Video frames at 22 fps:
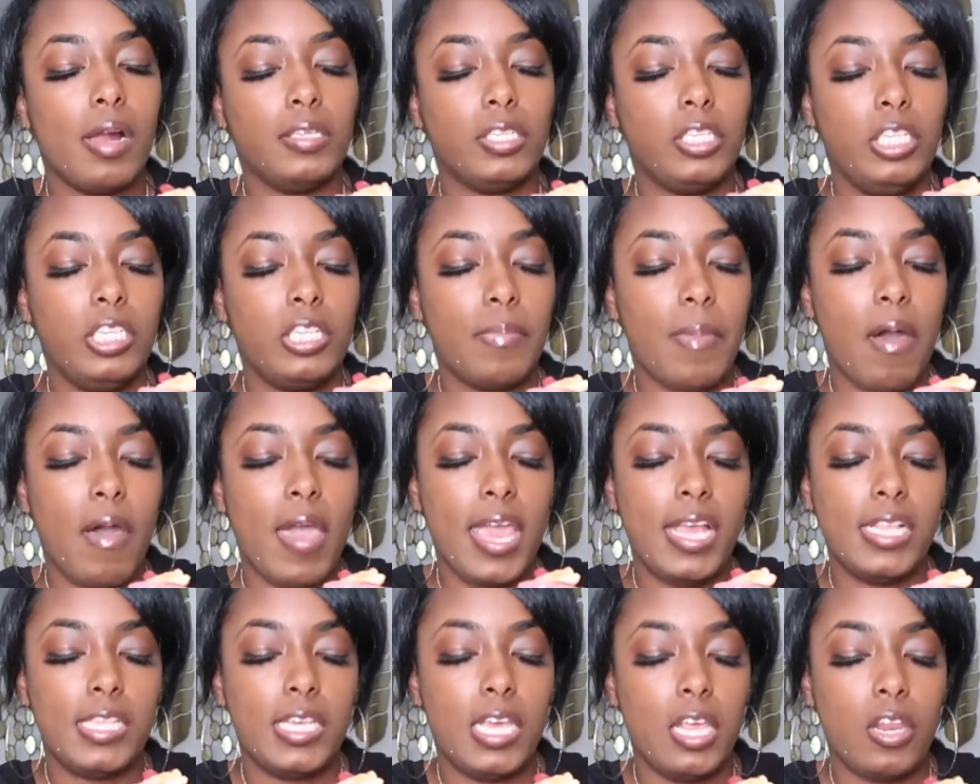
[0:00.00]
she's about
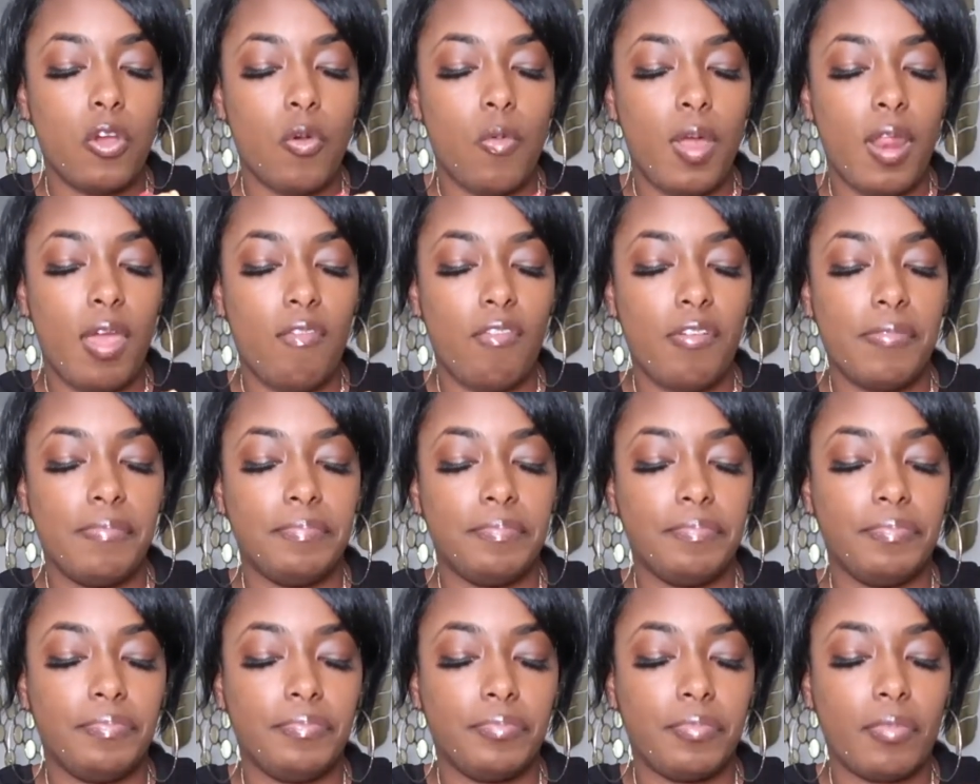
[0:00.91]
18 or whatever.
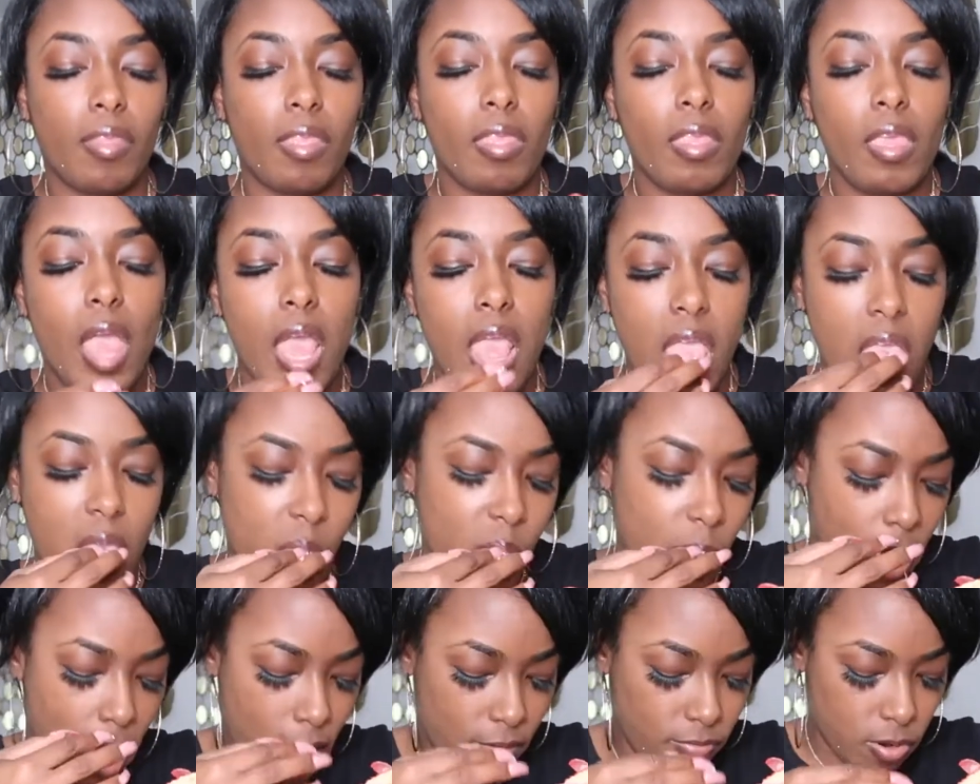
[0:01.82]

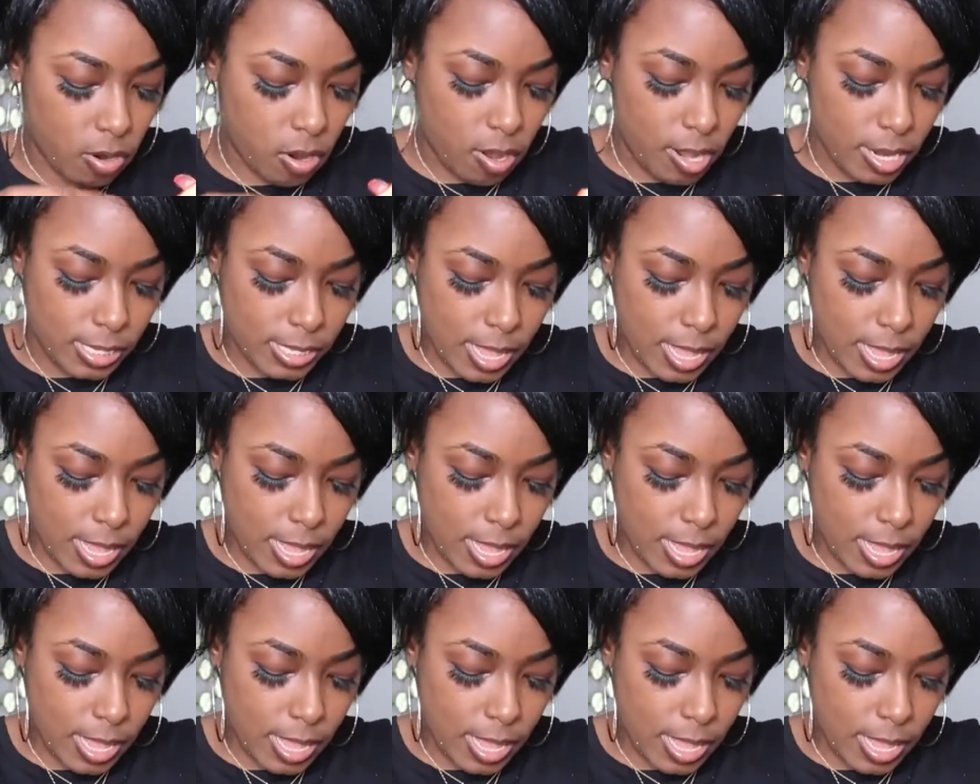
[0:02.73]
After all this